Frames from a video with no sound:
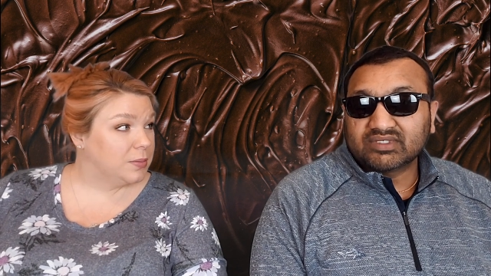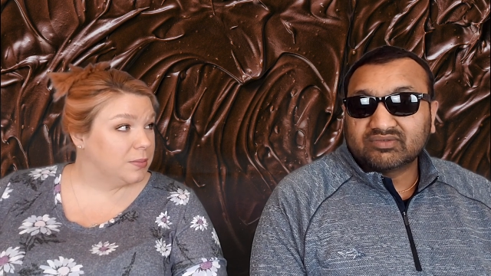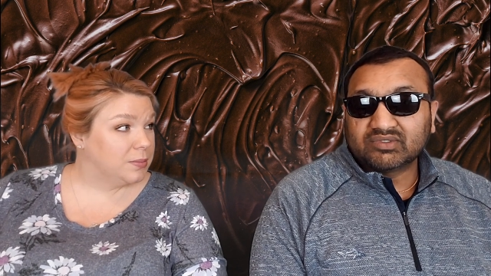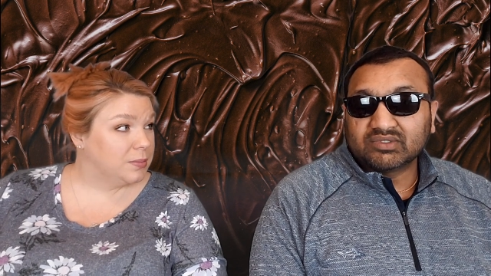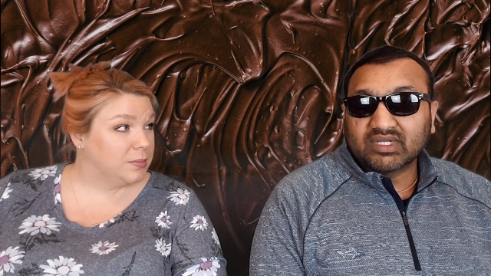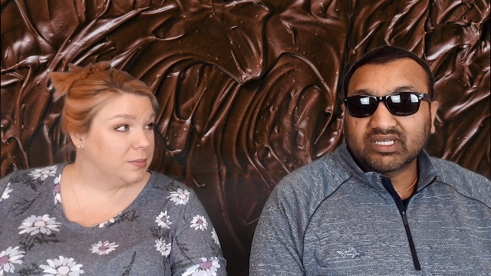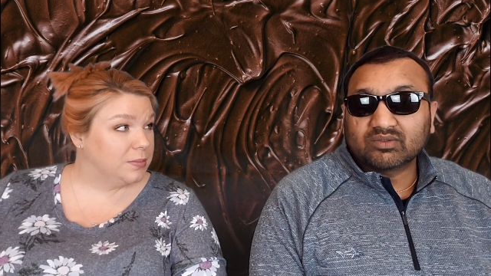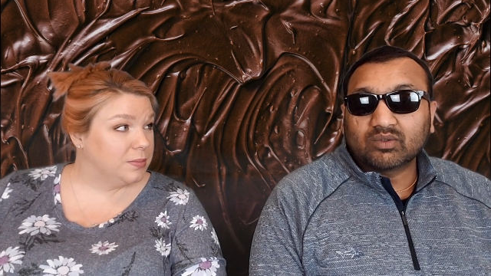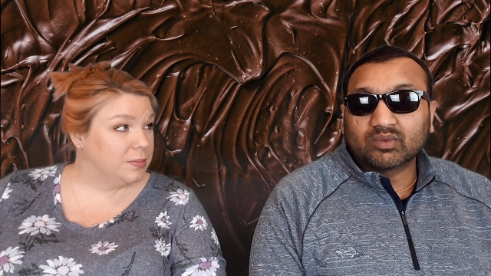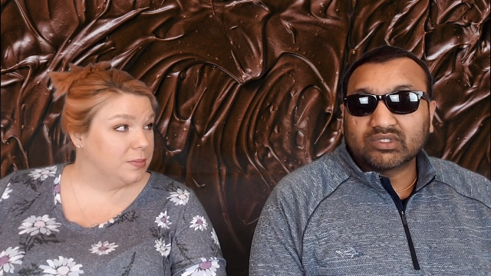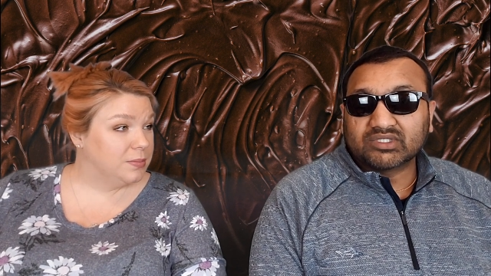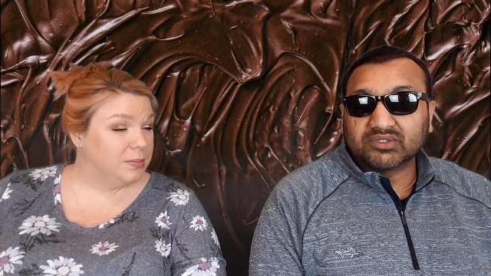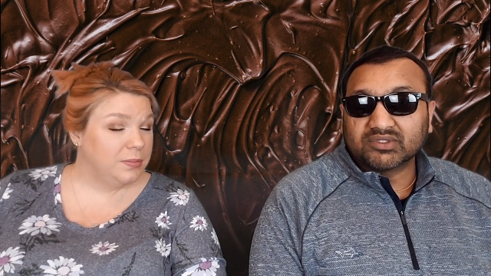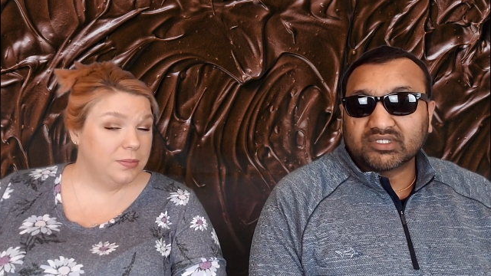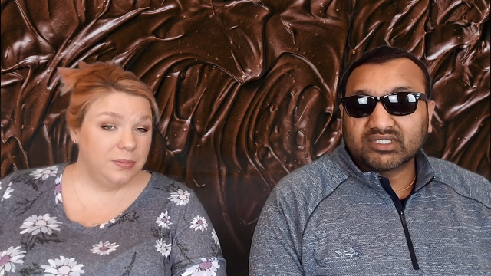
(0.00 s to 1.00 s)
Speaker 1: if you like what we're
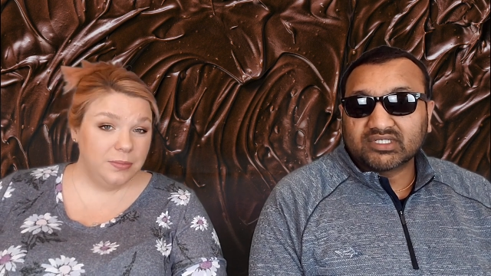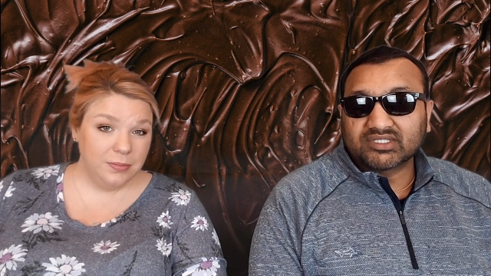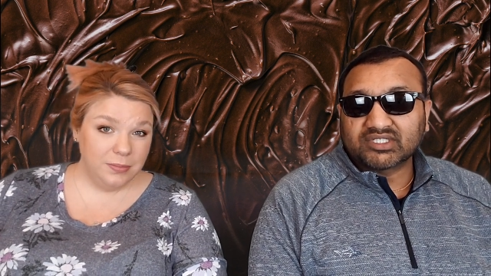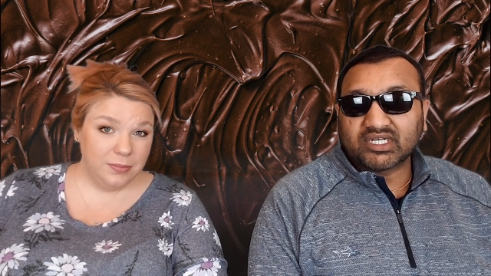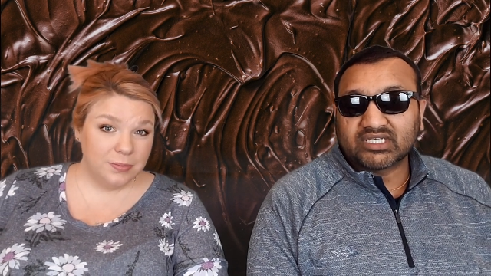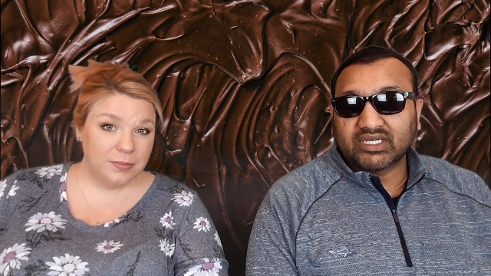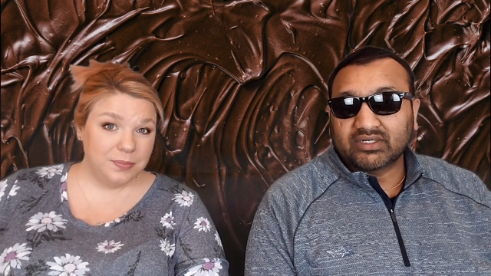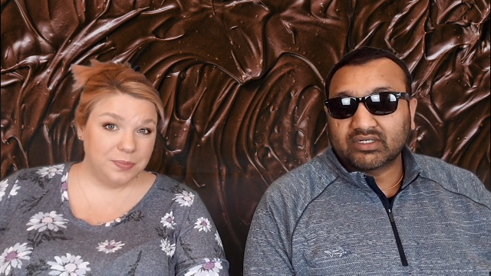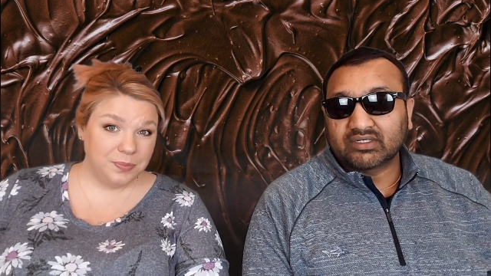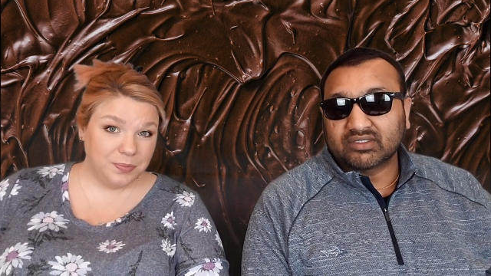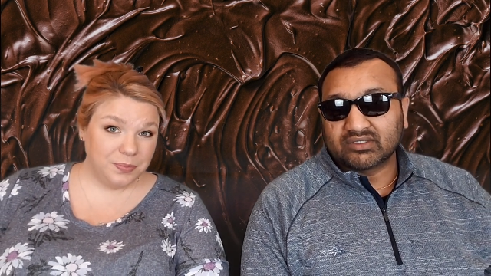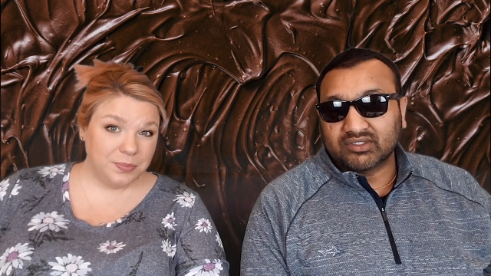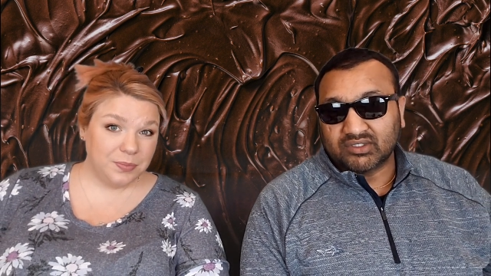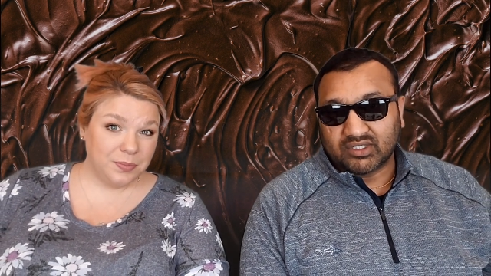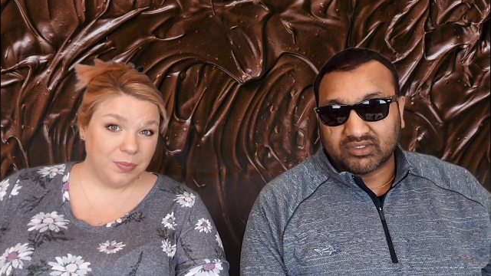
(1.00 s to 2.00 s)
doing here, check out our
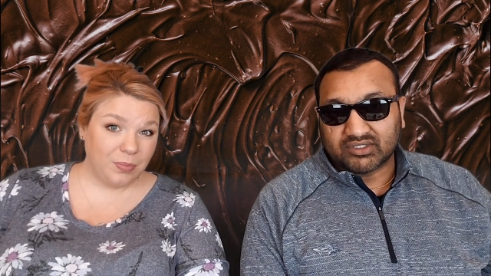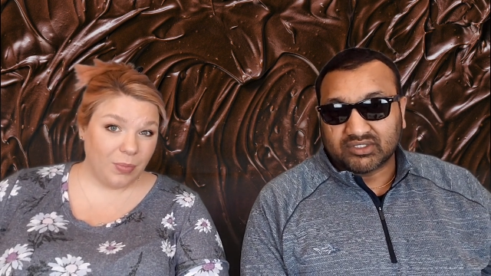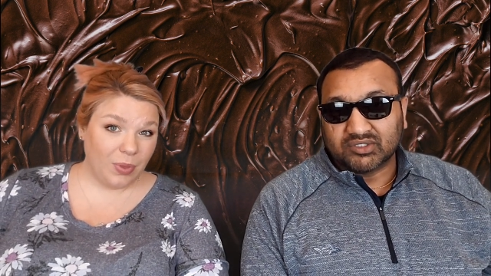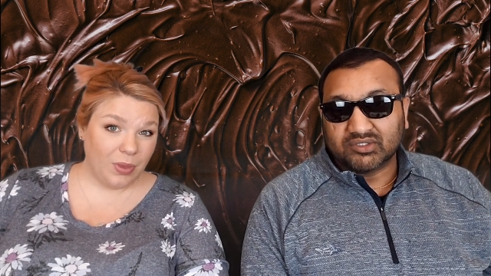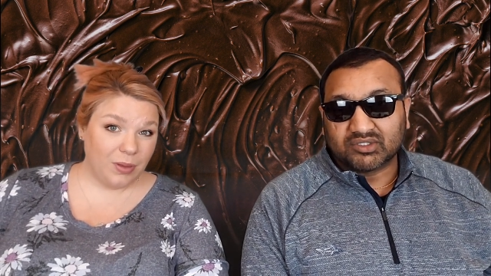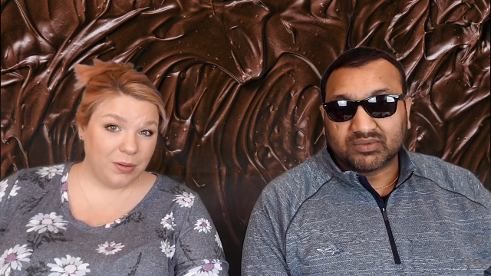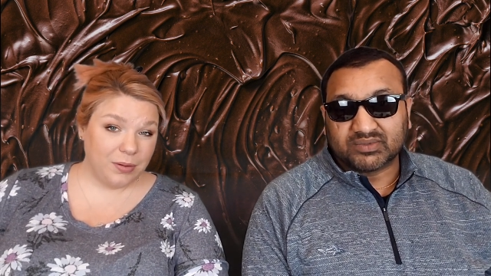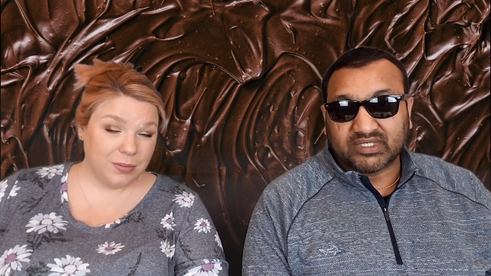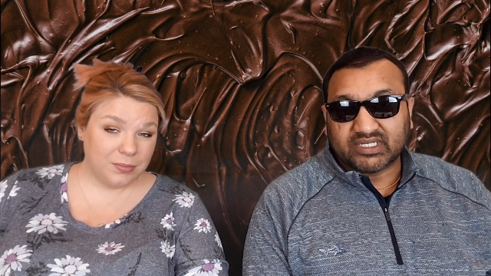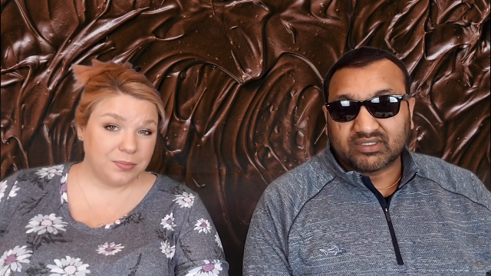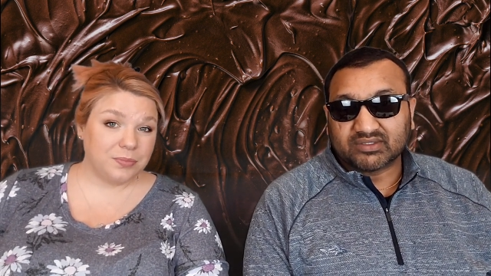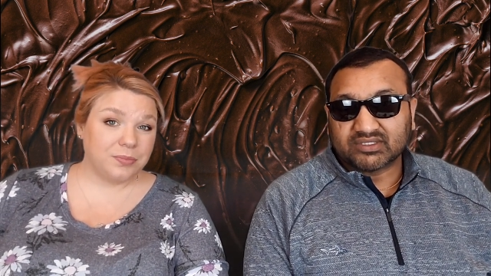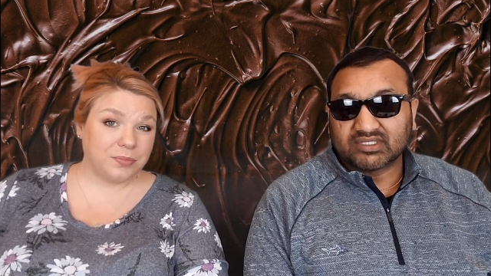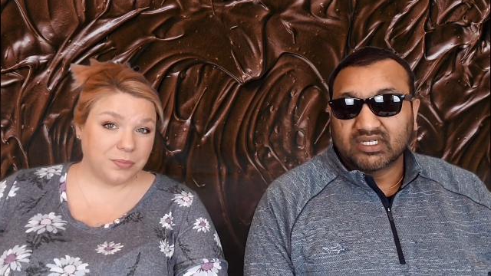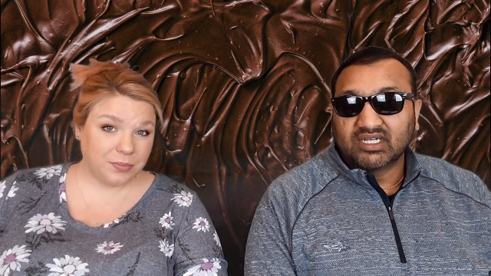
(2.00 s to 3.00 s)
other YouTube
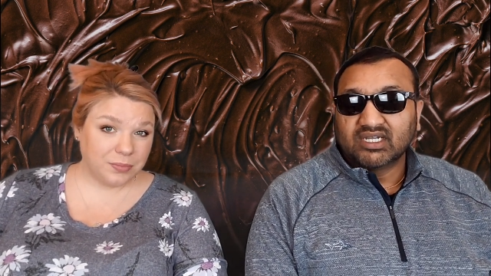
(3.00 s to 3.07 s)
channels.